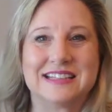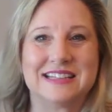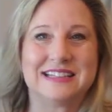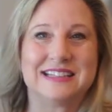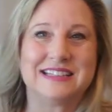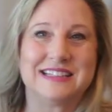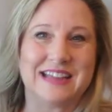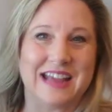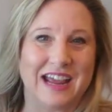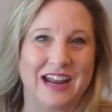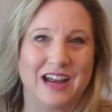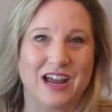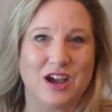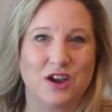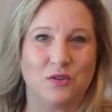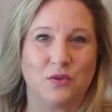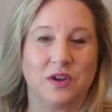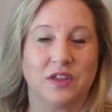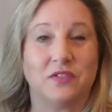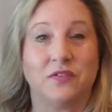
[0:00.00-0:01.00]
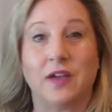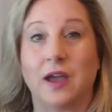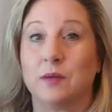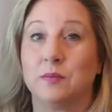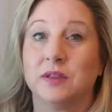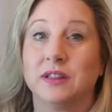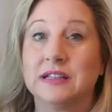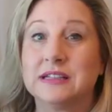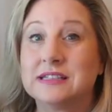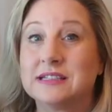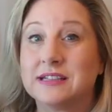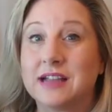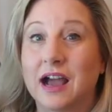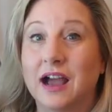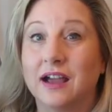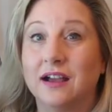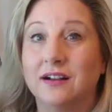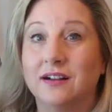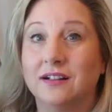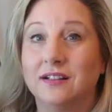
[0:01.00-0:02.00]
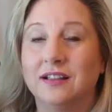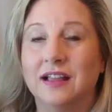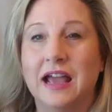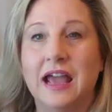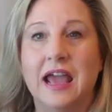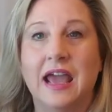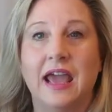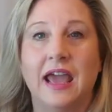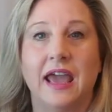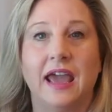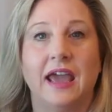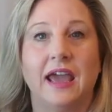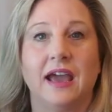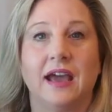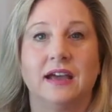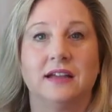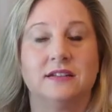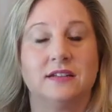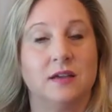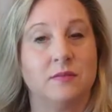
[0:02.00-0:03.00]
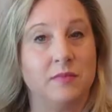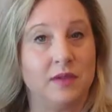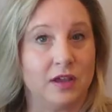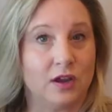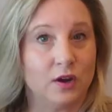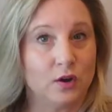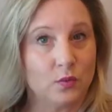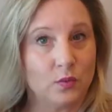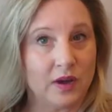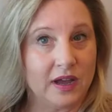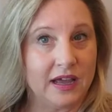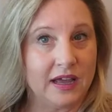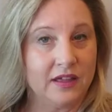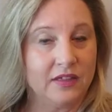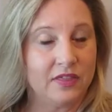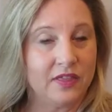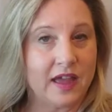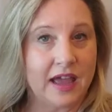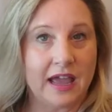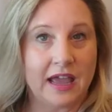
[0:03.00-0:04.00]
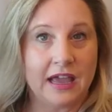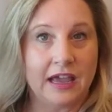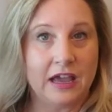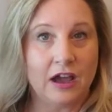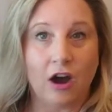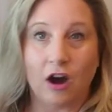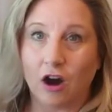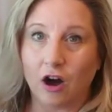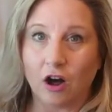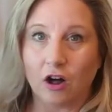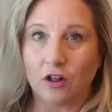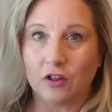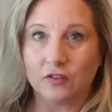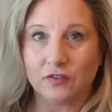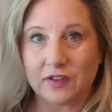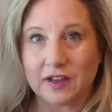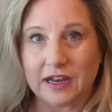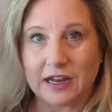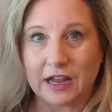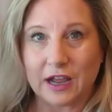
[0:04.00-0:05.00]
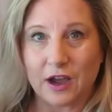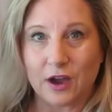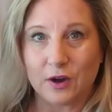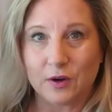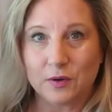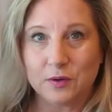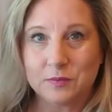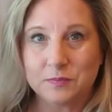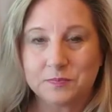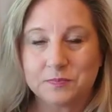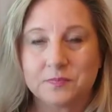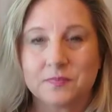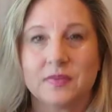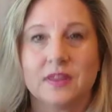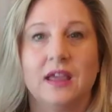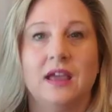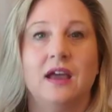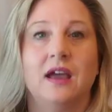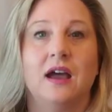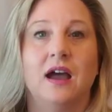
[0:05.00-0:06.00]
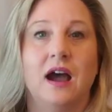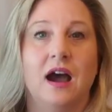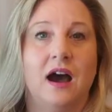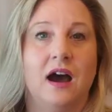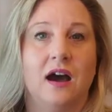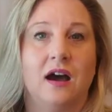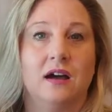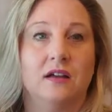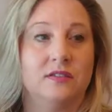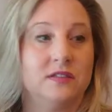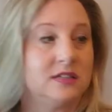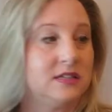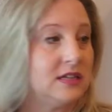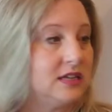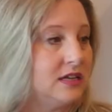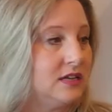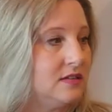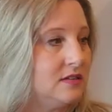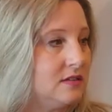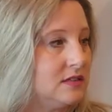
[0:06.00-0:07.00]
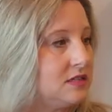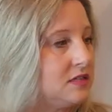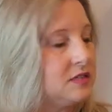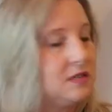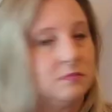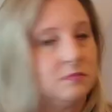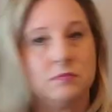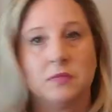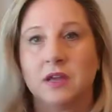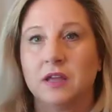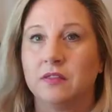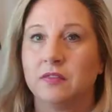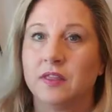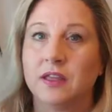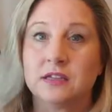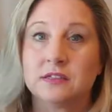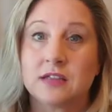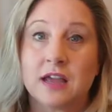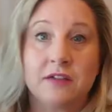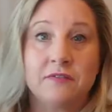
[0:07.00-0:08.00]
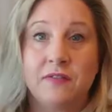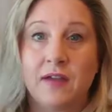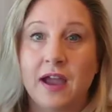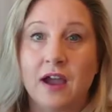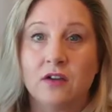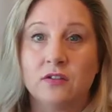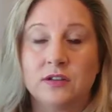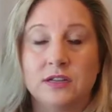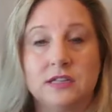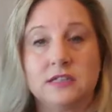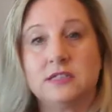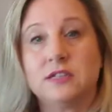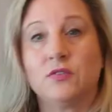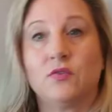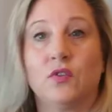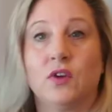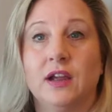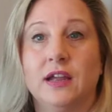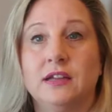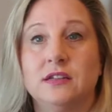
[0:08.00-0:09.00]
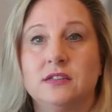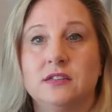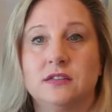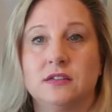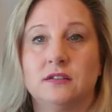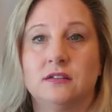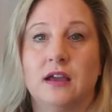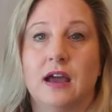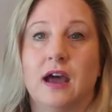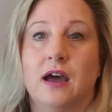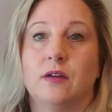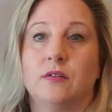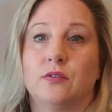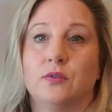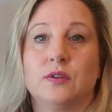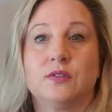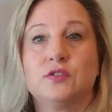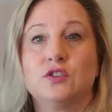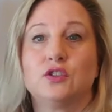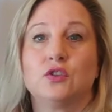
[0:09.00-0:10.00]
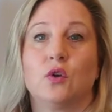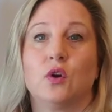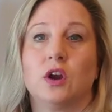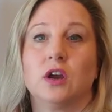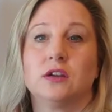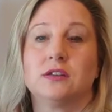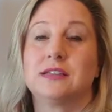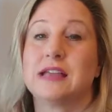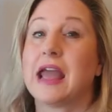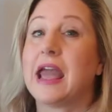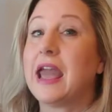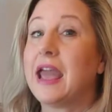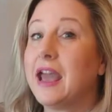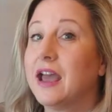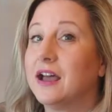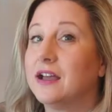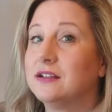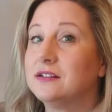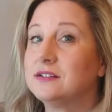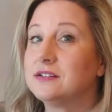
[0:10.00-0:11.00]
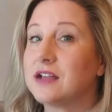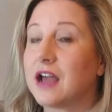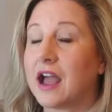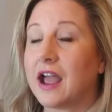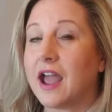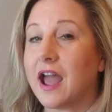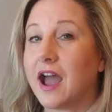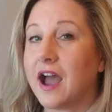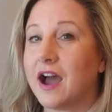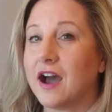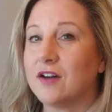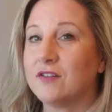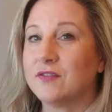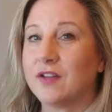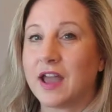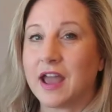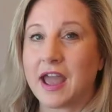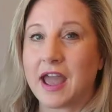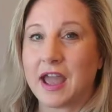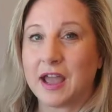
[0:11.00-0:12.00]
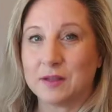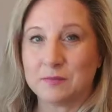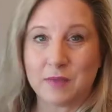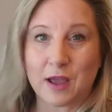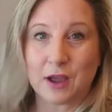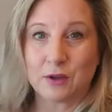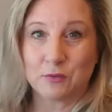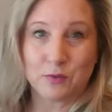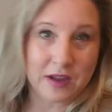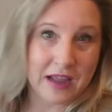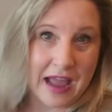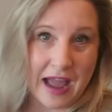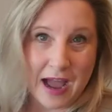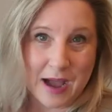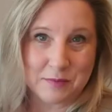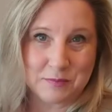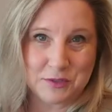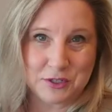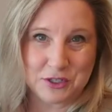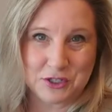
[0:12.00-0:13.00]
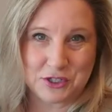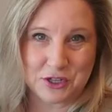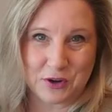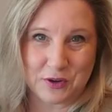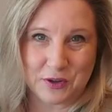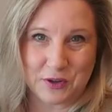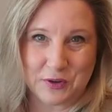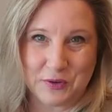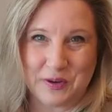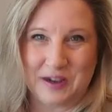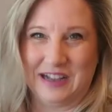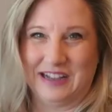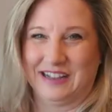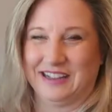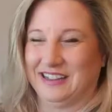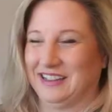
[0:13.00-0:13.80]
guys, it's Dana with Fabulous Style, and I'm here with a haul video. Uh, this is things I found at different uh, thrift stores, and I have a handbag rehab to show you.